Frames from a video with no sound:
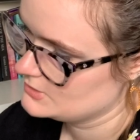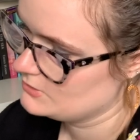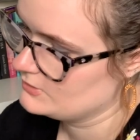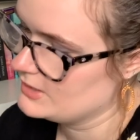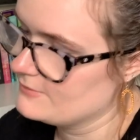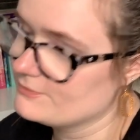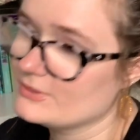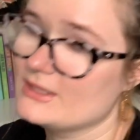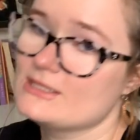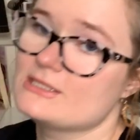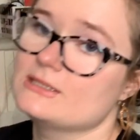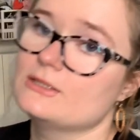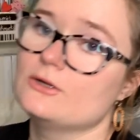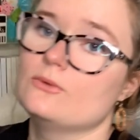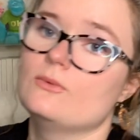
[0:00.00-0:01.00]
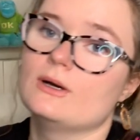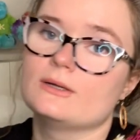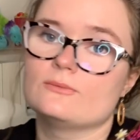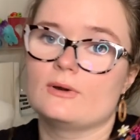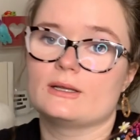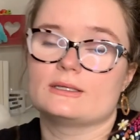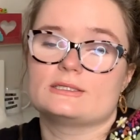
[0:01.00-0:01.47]
Okay, this little
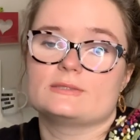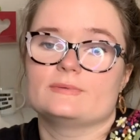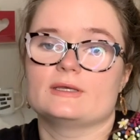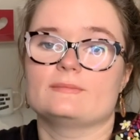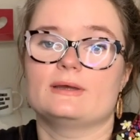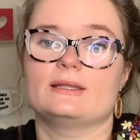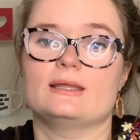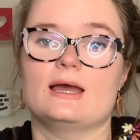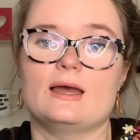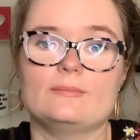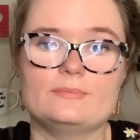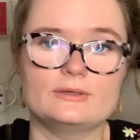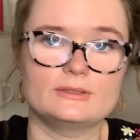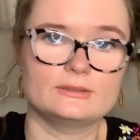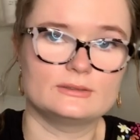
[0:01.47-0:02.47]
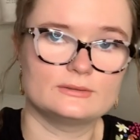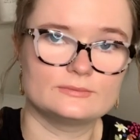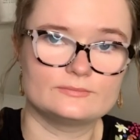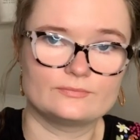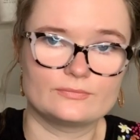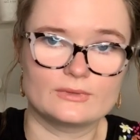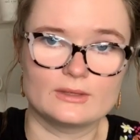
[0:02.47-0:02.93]
one wanted to be in my lap.
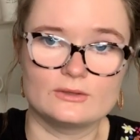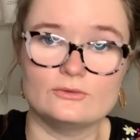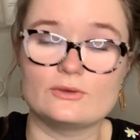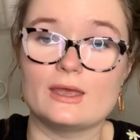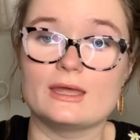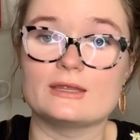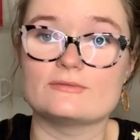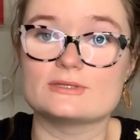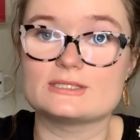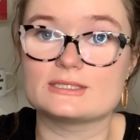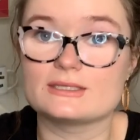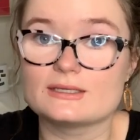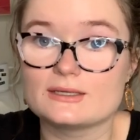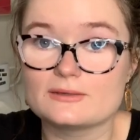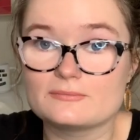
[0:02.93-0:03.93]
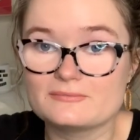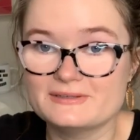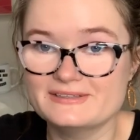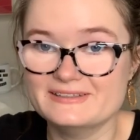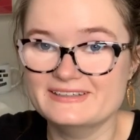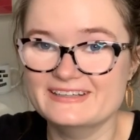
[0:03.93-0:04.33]
You can't even see him.